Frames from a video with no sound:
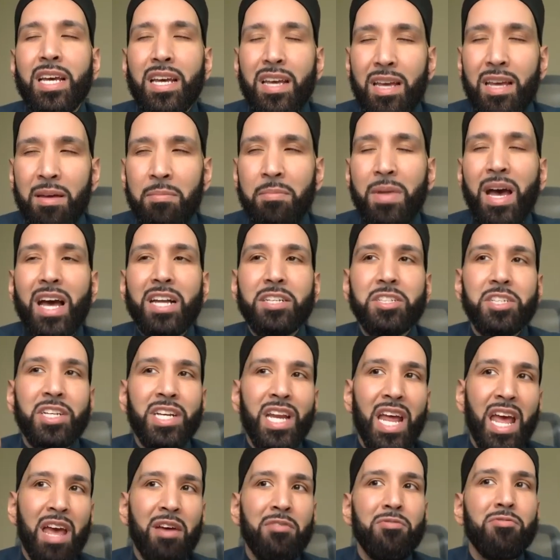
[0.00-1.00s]

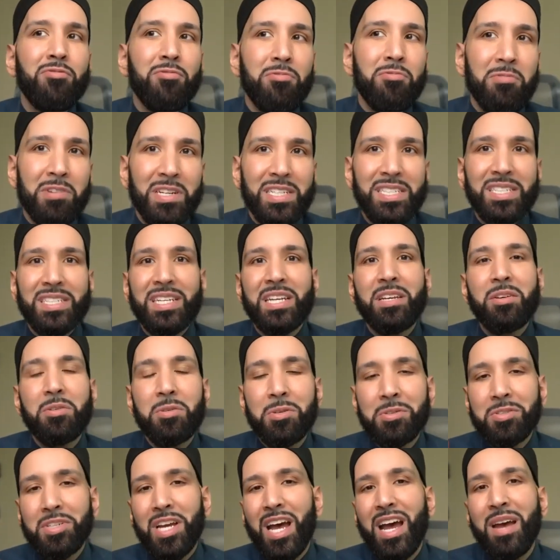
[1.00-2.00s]
Imagine every
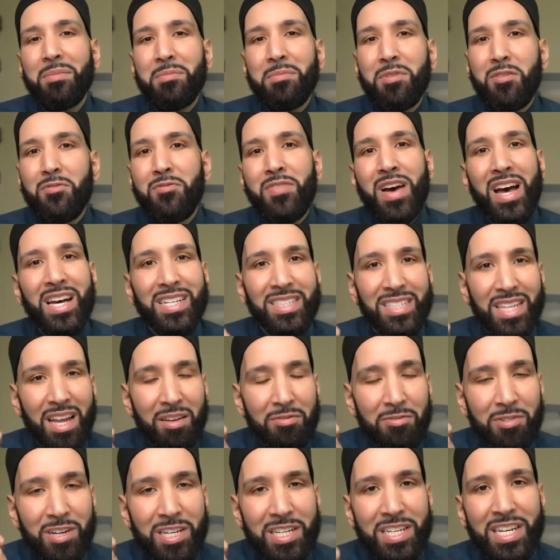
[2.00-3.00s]
single time you fast,
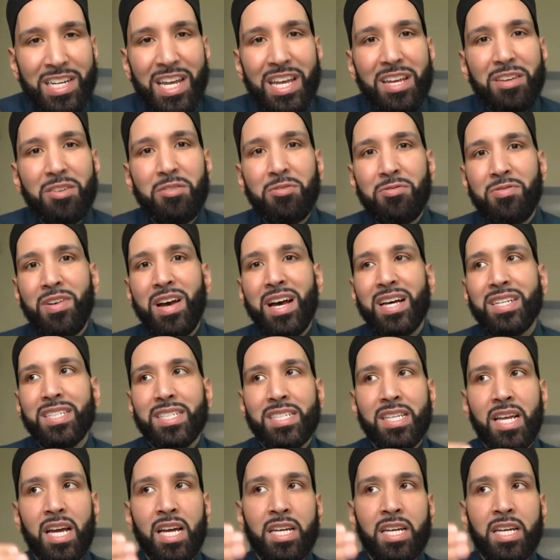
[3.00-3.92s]
every day you fast,